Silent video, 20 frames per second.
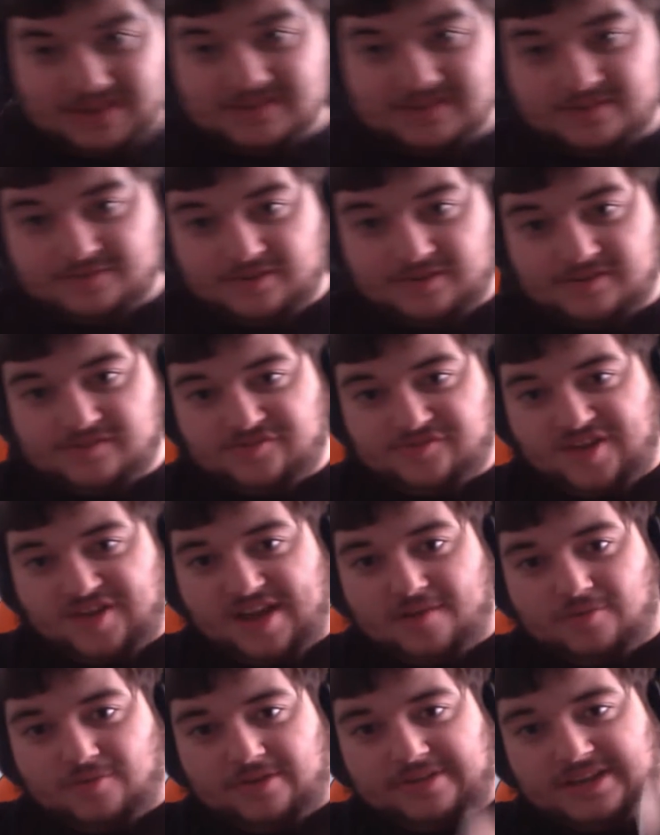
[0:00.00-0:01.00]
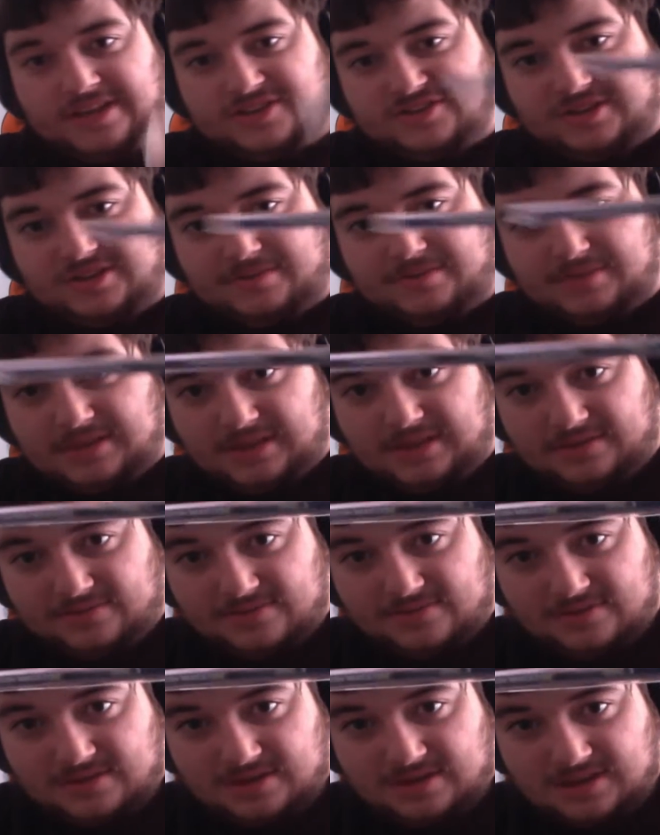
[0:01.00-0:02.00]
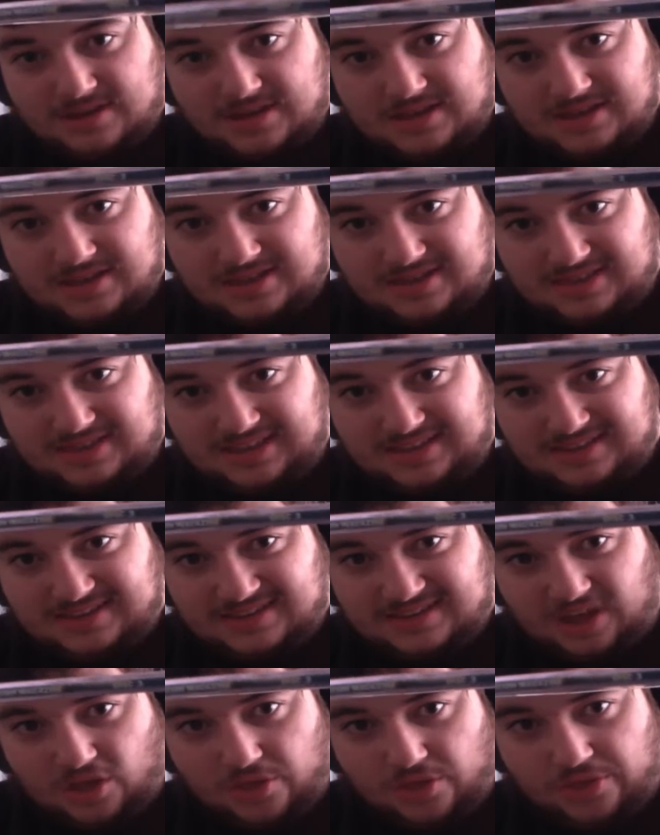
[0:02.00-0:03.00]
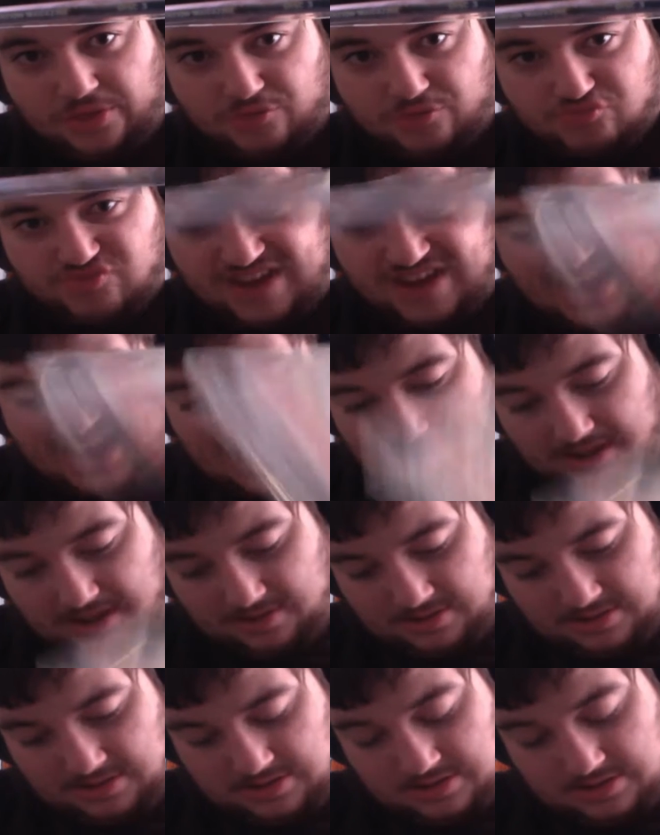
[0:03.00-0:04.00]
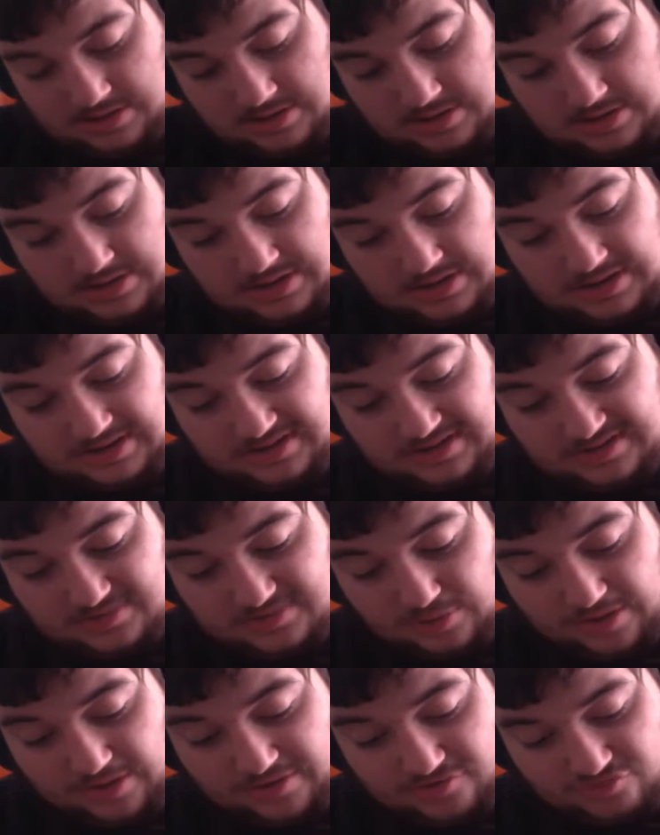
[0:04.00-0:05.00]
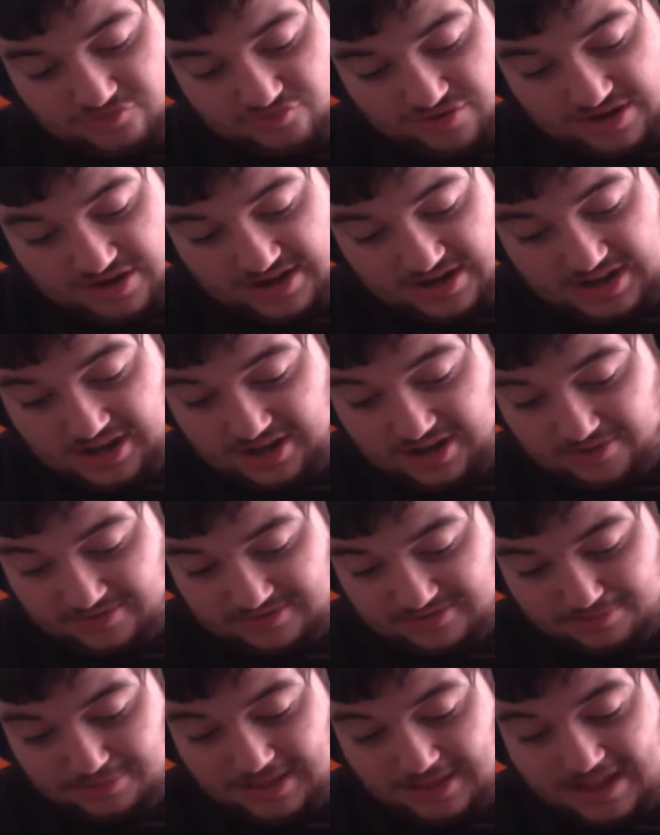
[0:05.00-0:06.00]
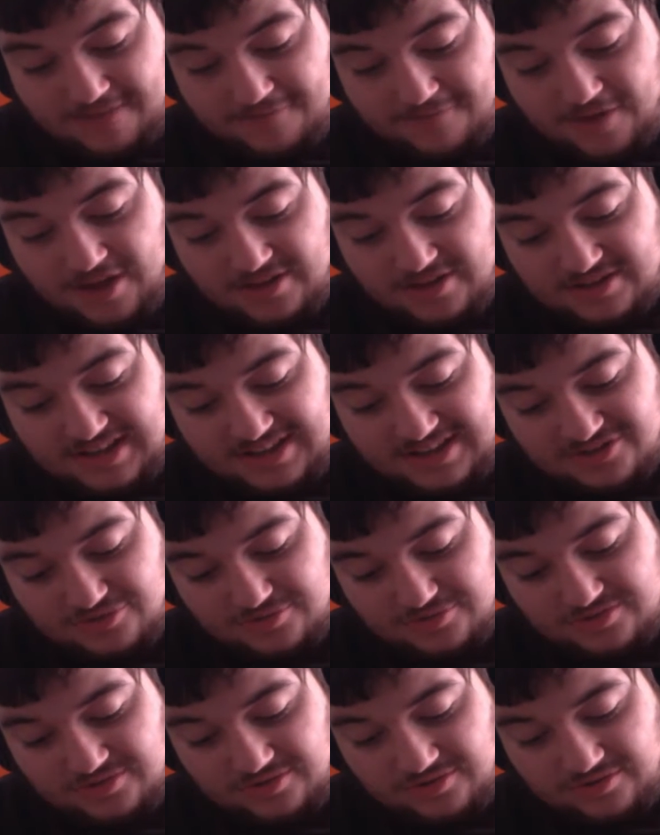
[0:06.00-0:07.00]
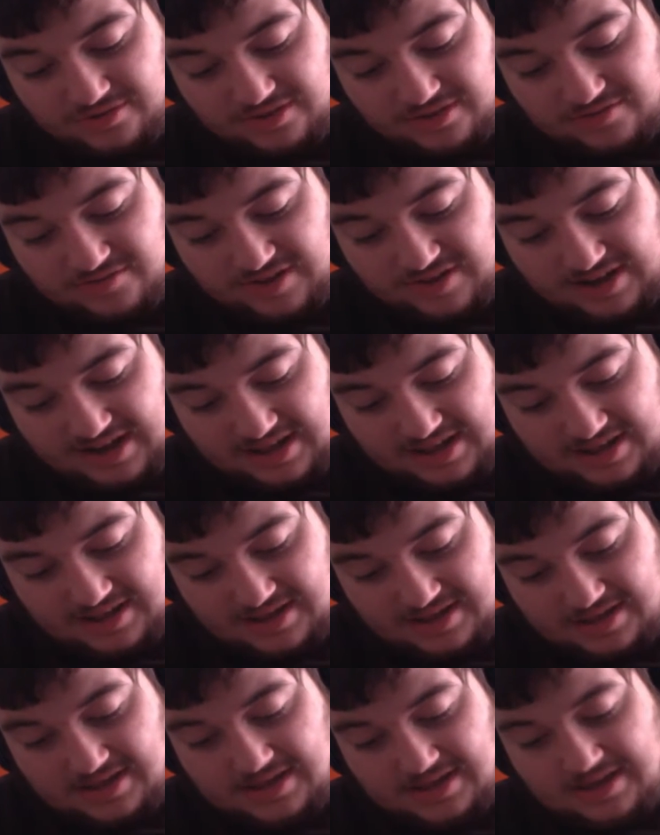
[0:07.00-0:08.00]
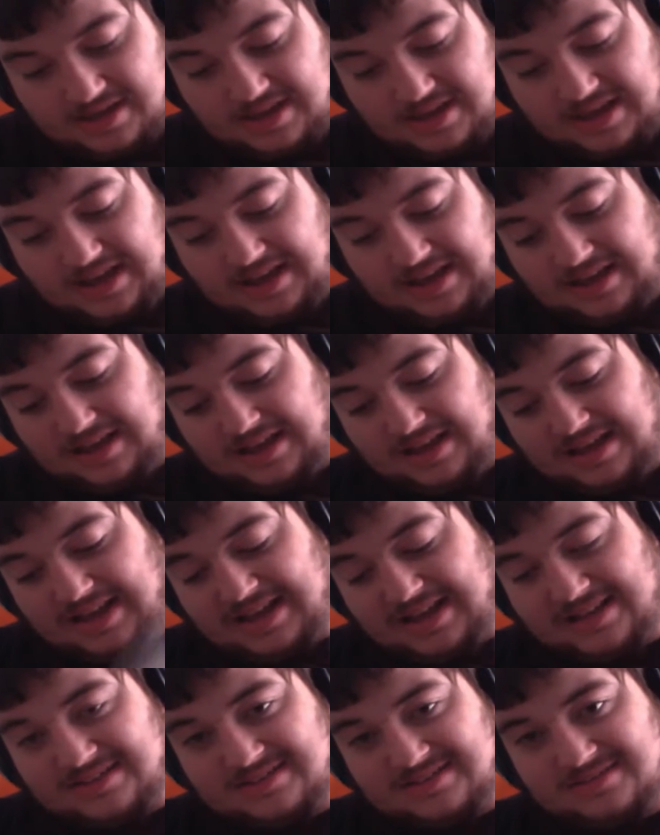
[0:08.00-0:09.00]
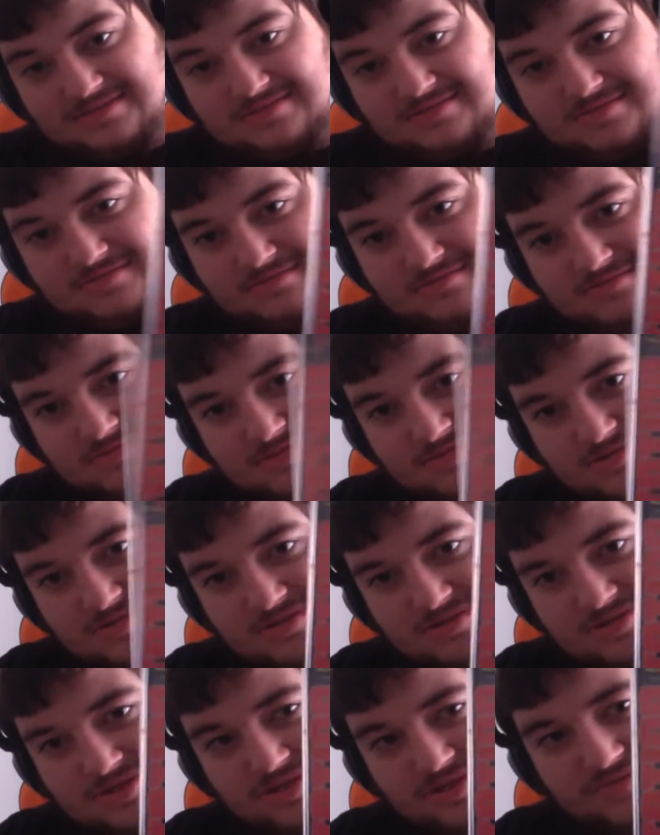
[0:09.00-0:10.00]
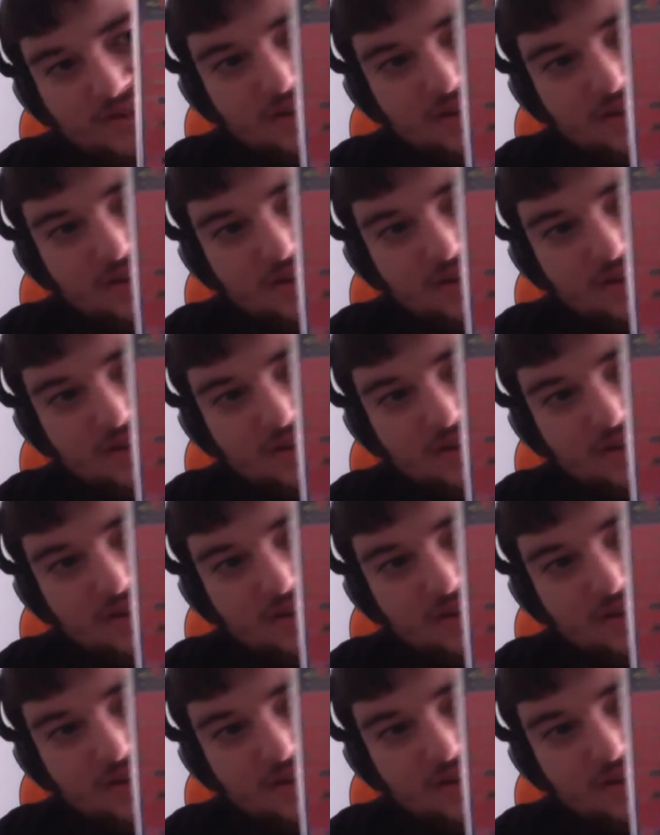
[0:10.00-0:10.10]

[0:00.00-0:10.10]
very rare one, actually, I believe. Disc 3. This is one of the really early ones. Played Actual Soccer 3 and Tomb Raider